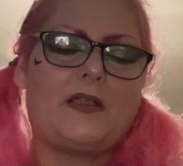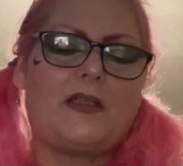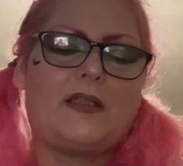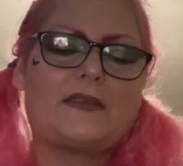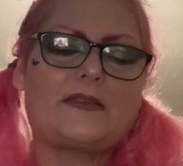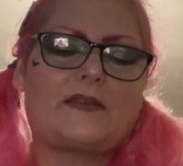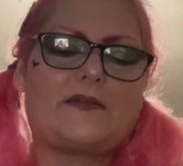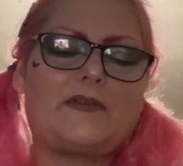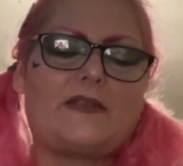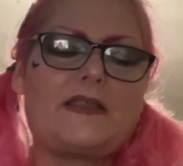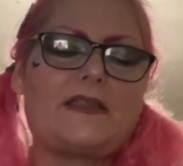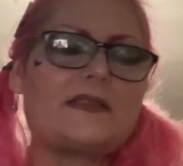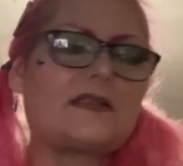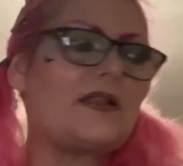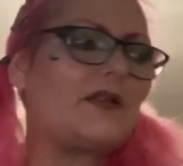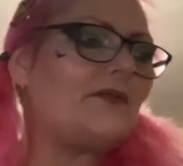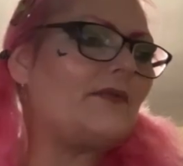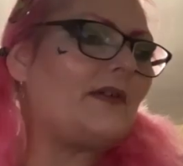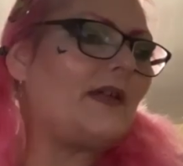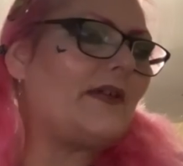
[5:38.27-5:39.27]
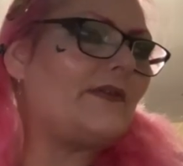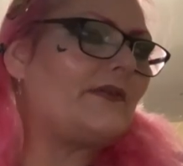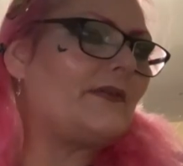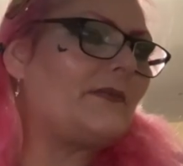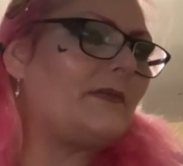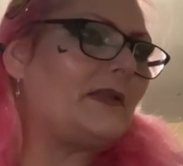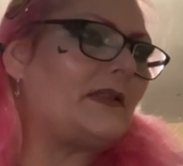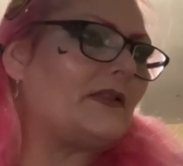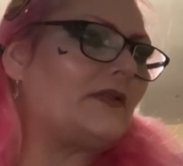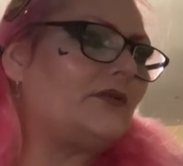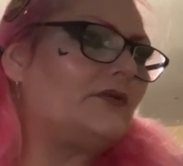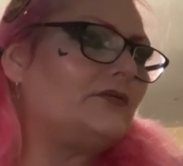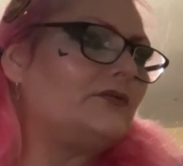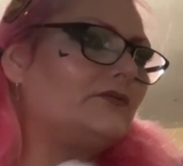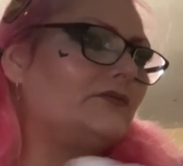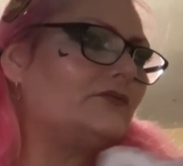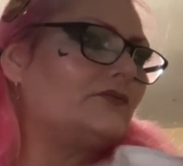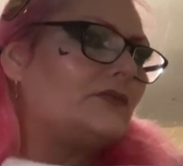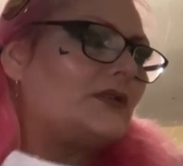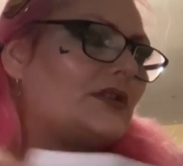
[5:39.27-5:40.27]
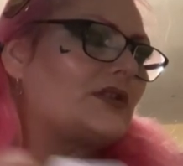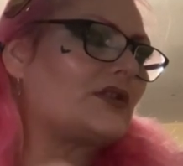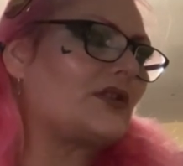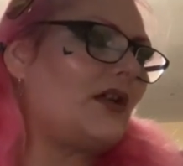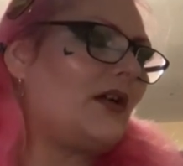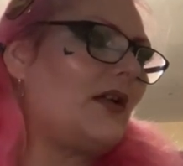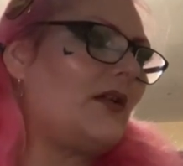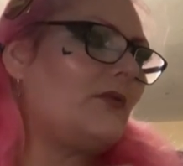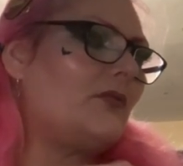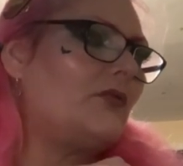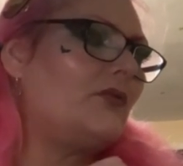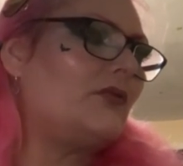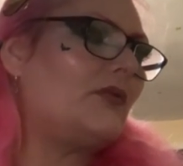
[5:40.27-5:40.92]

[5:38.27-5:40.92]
So these go around the middle, which I will